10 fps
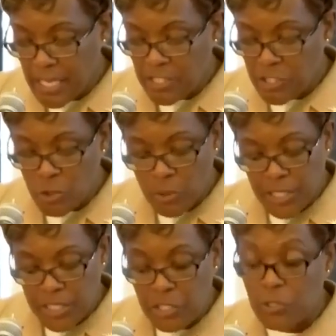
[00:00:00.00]
and to do
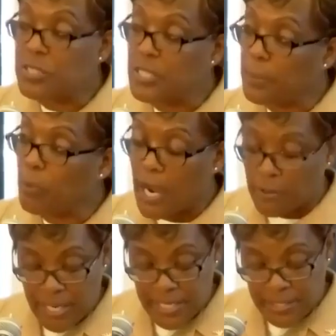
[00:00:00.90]
it until you see
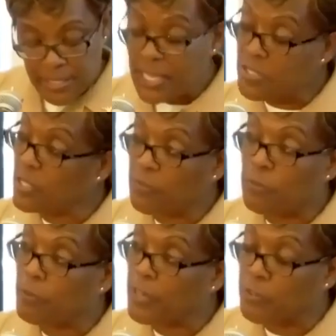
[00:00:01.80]
progress, and that's
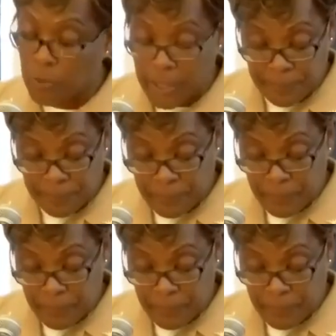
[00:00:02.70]
different for everyone.